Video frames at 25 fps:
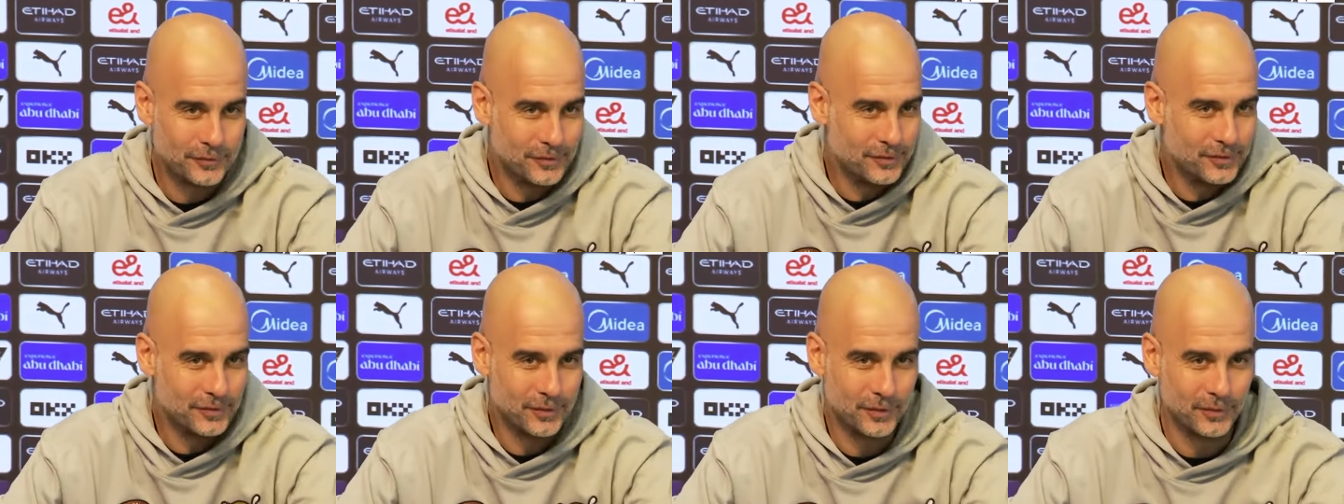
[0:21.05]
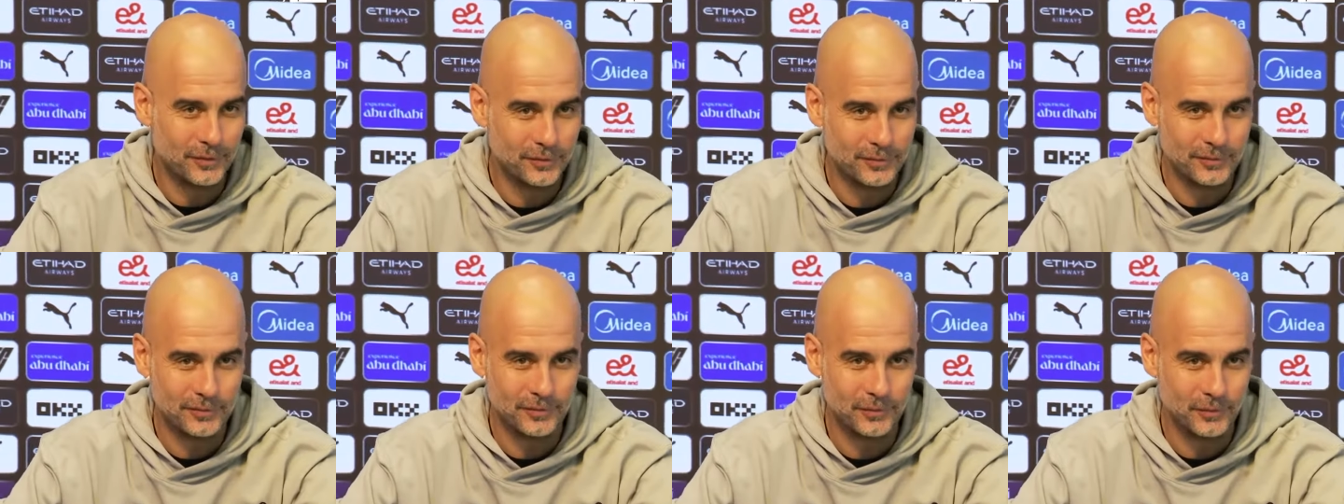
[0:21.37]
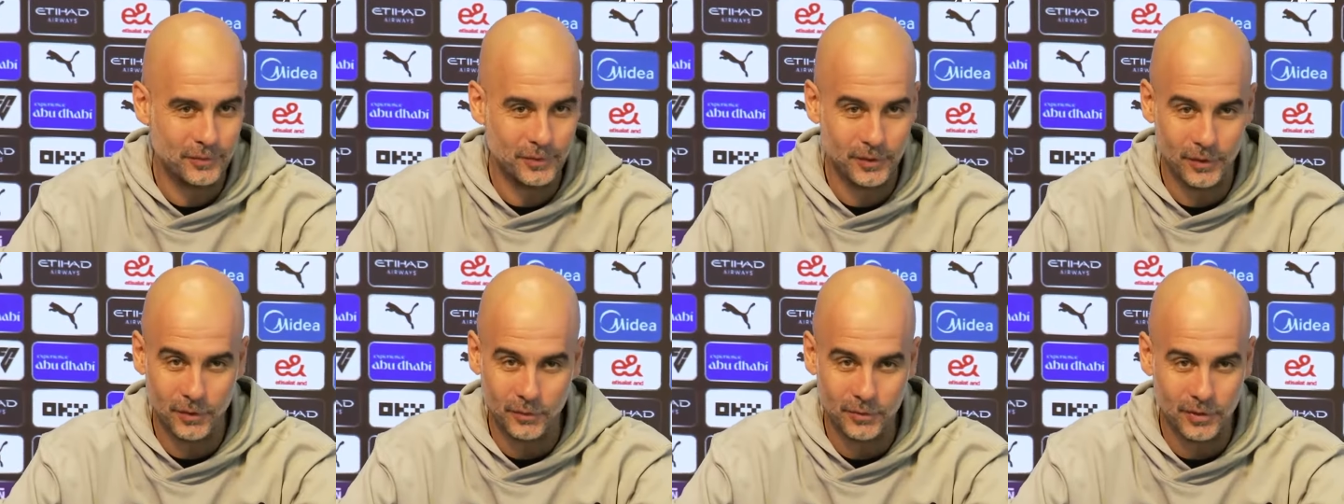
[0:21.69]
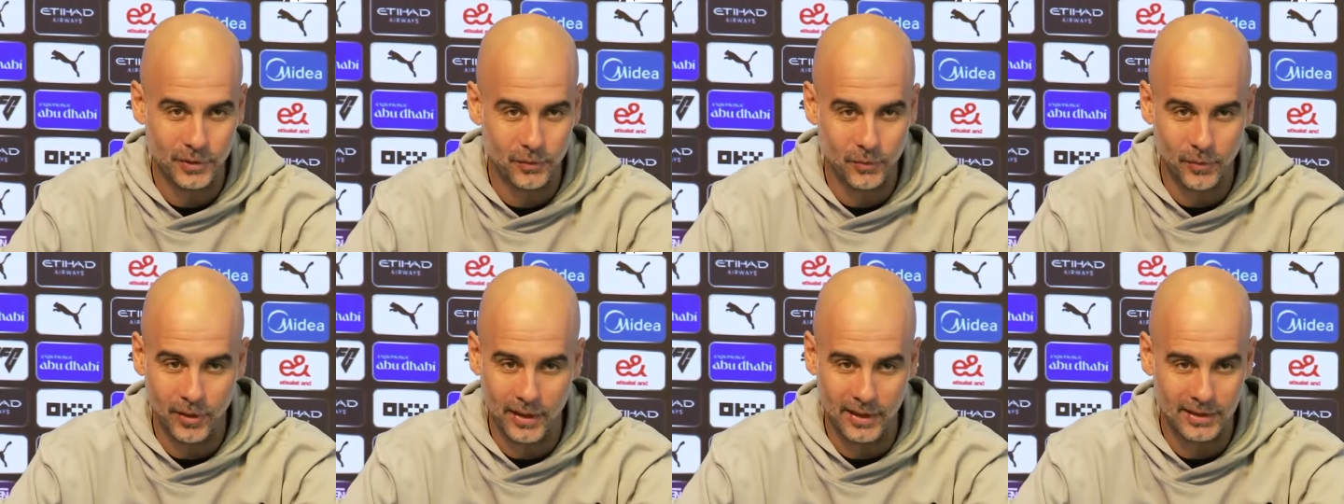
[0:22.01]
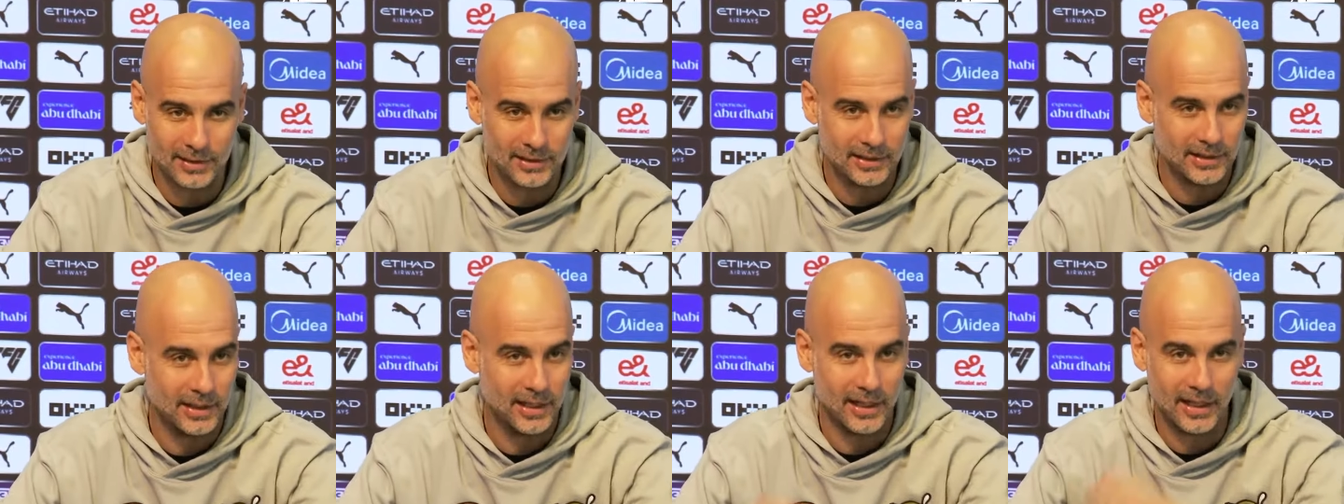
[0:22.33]
So we know the
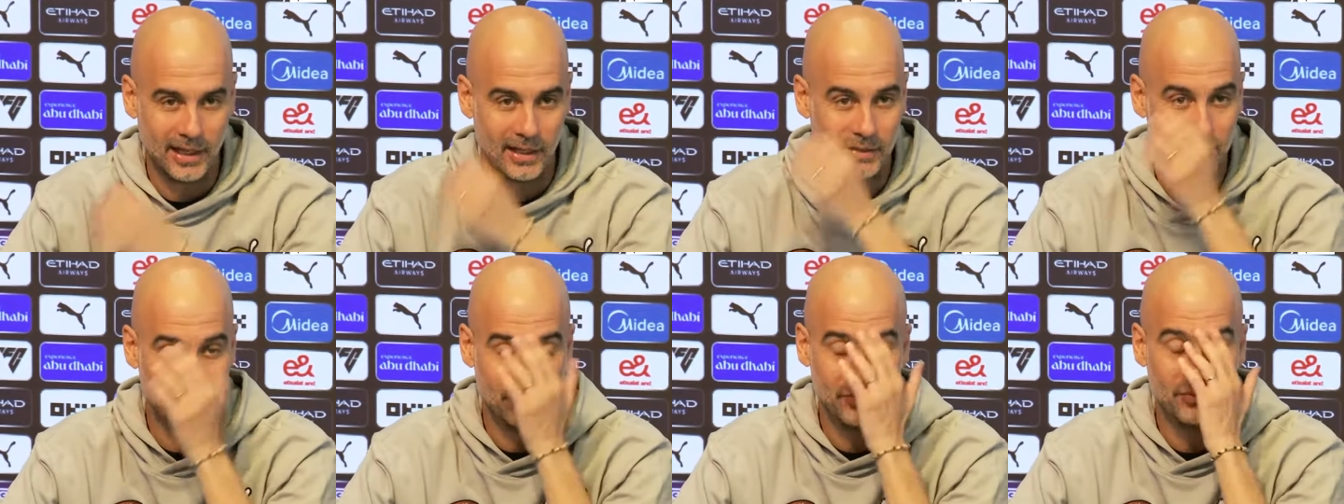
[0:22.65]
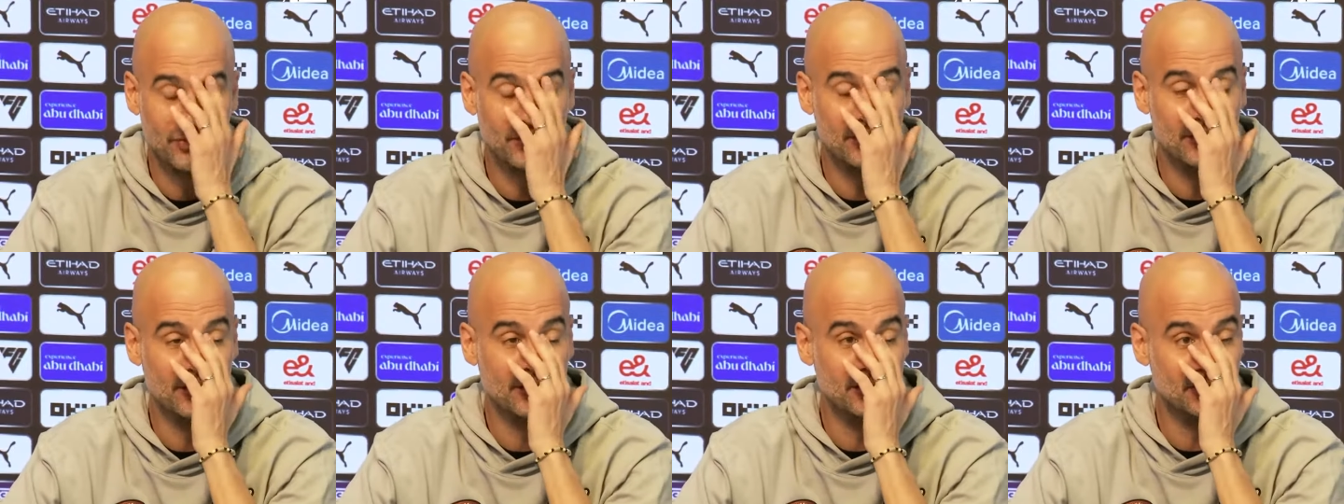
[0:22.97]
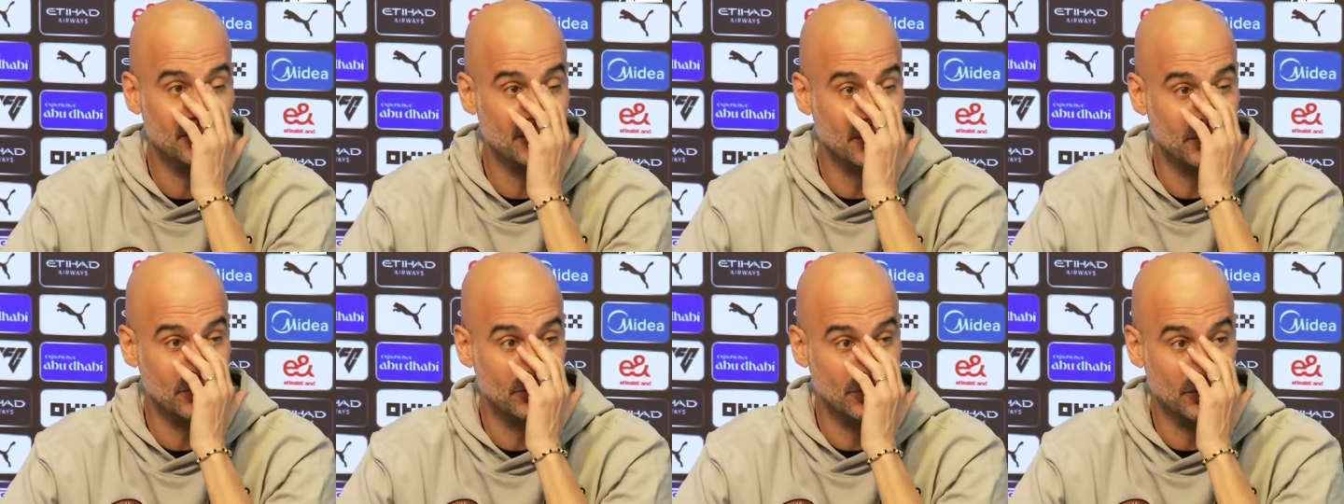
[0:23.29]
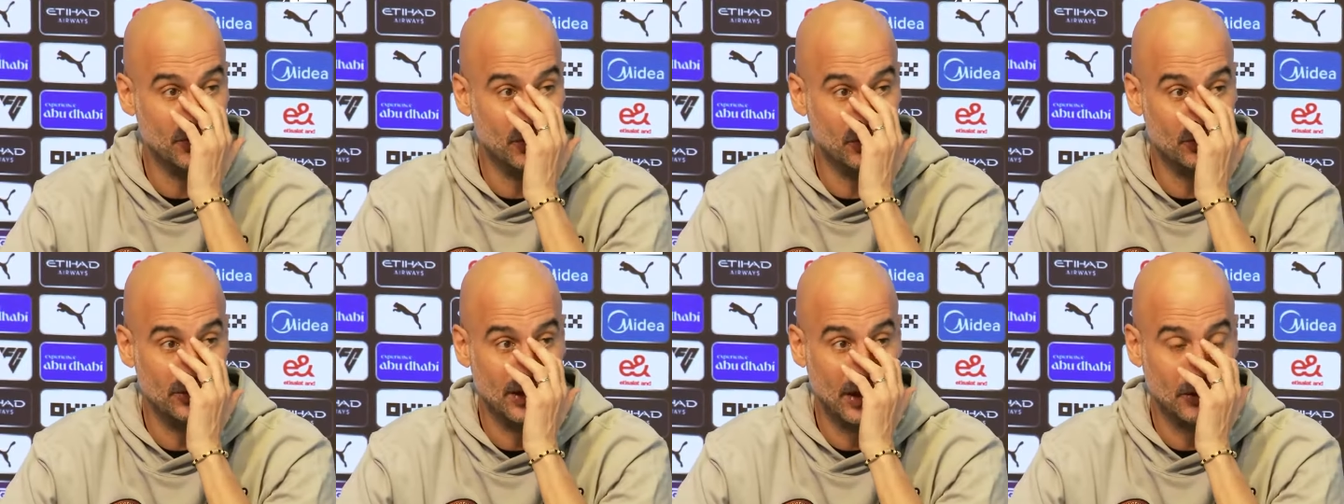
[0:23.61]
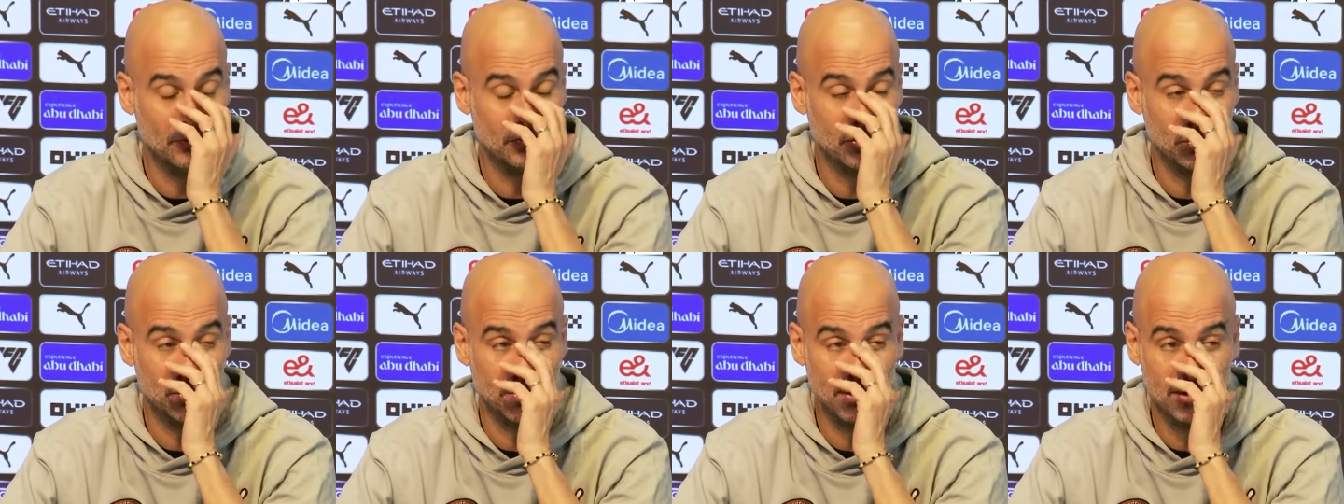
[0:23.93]
quality they have. So no
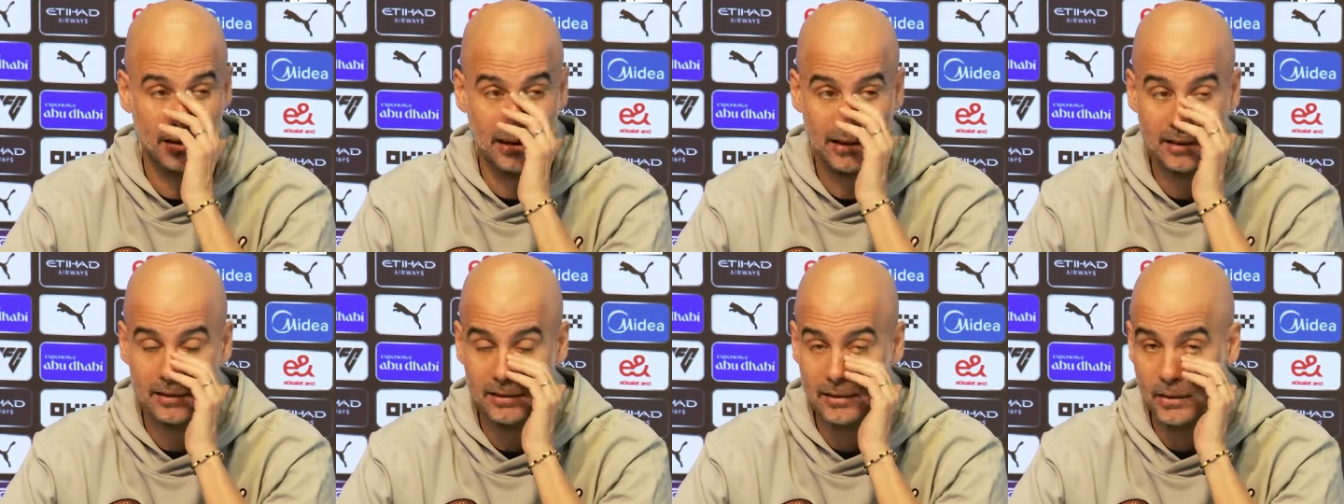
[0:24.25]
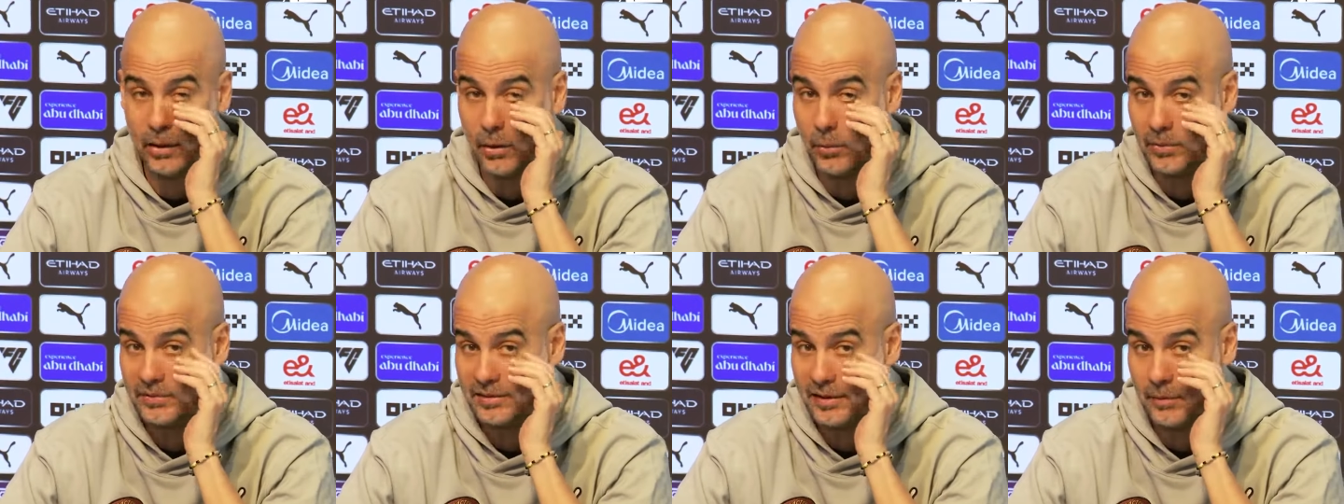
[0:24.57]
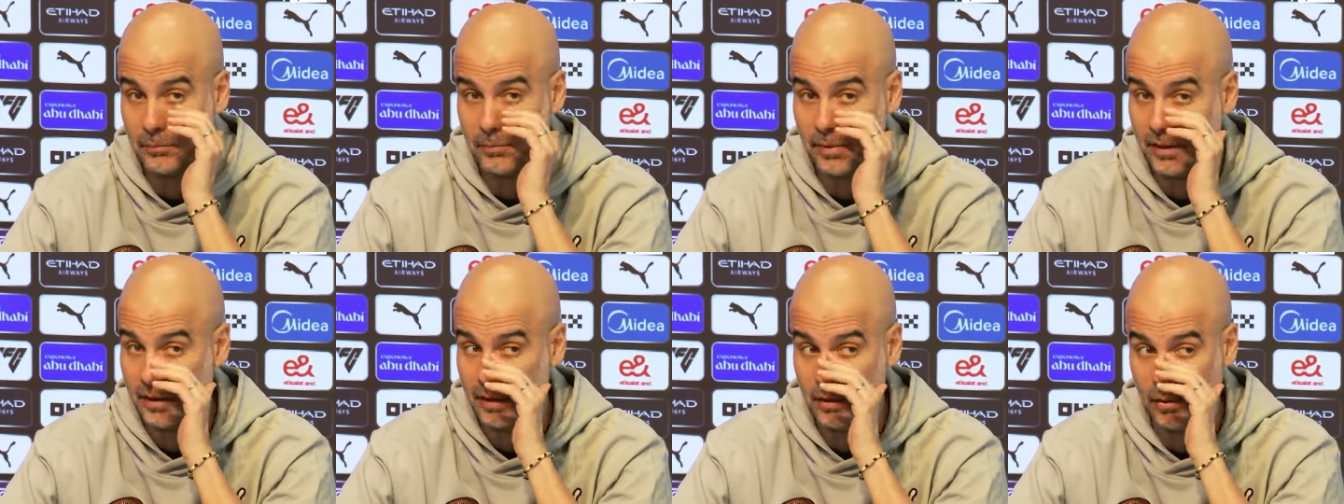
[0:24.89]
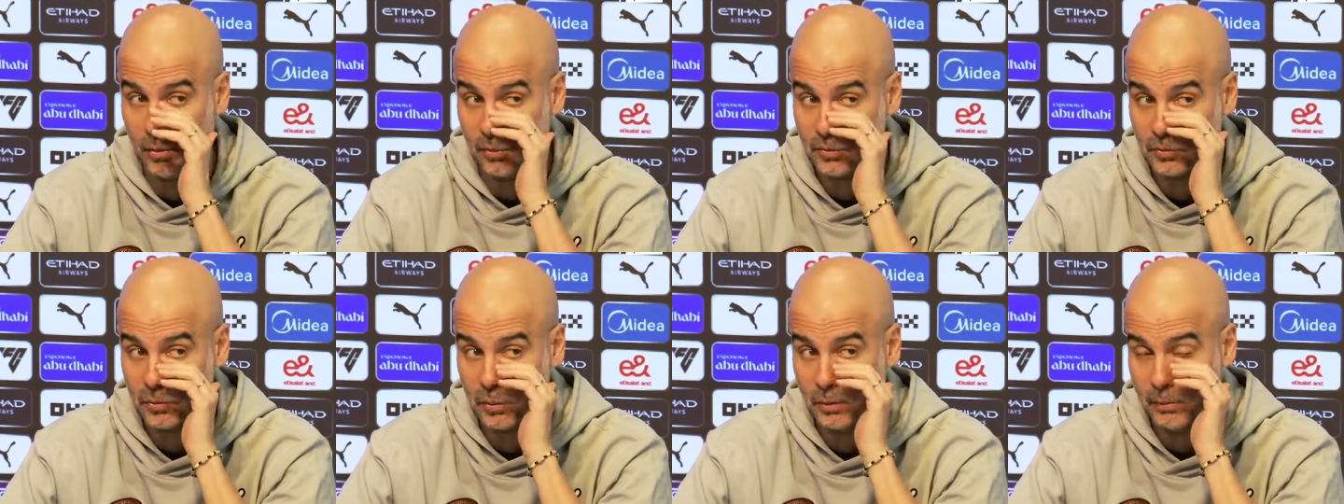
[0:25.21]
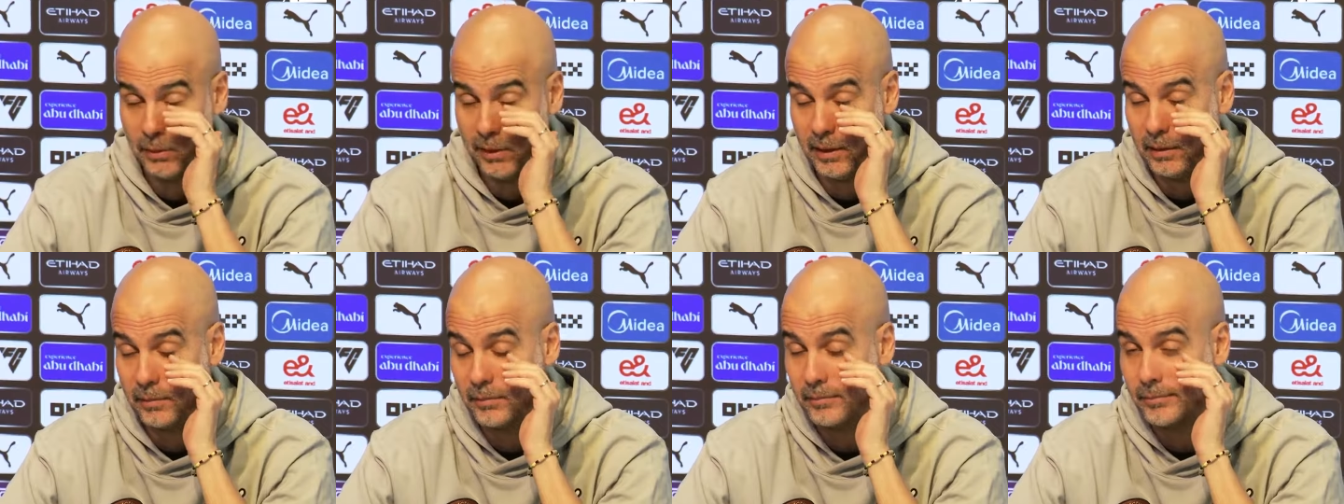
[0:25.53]
doubt about that. Always have been, always will
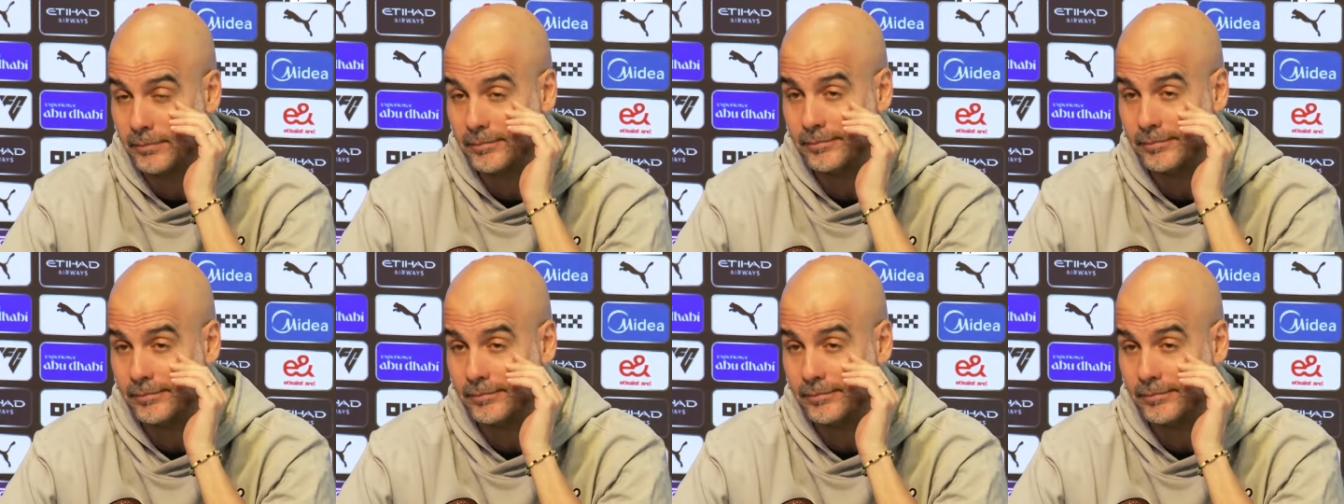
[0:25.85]
be.